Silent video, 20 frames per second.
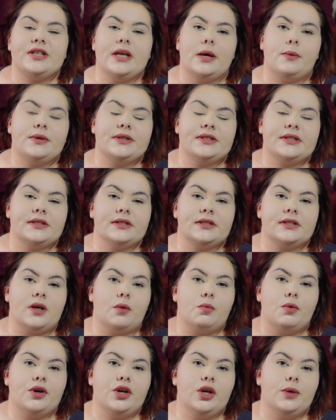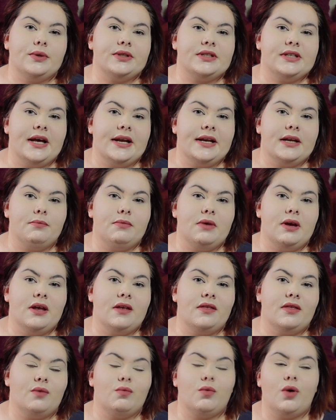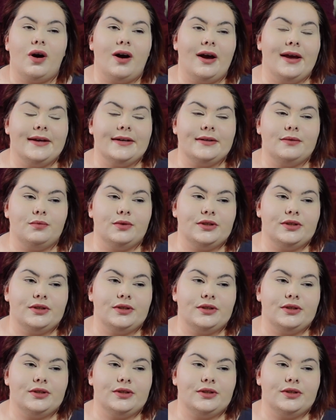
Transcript: there was someone who was telling me that what I